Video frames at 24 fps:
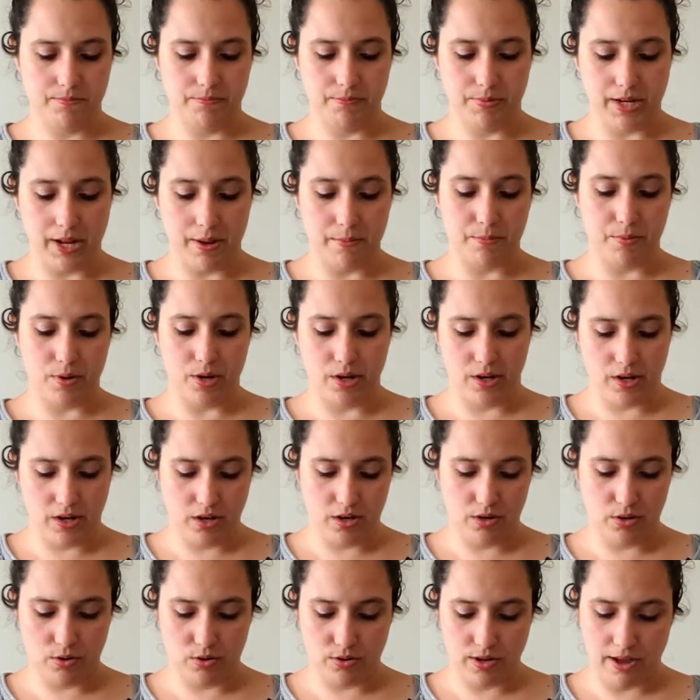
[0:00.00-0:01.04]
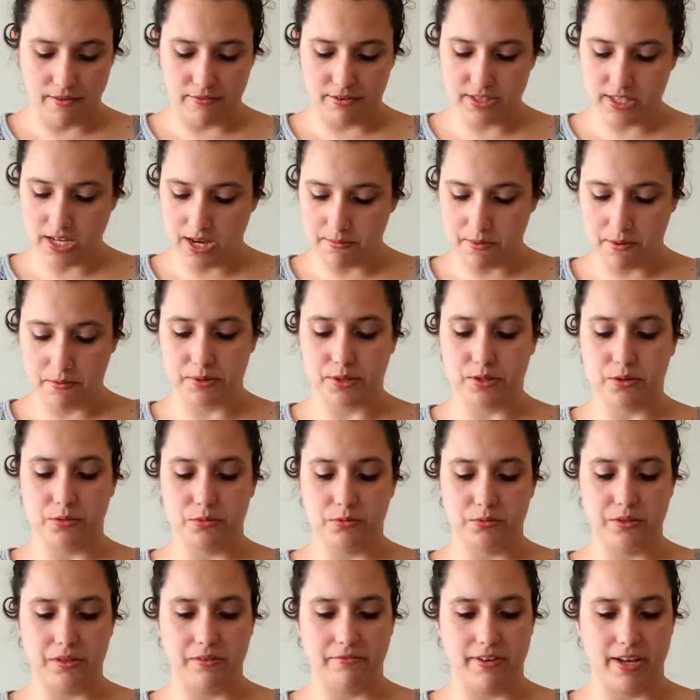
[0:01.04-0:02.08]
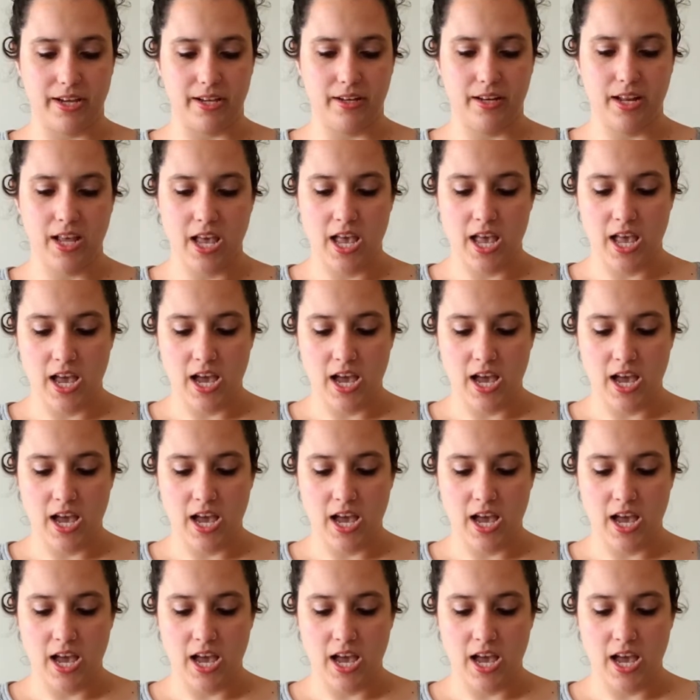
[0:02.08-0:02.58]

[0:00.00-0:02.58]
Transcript: but I bought, every time I would go to an event,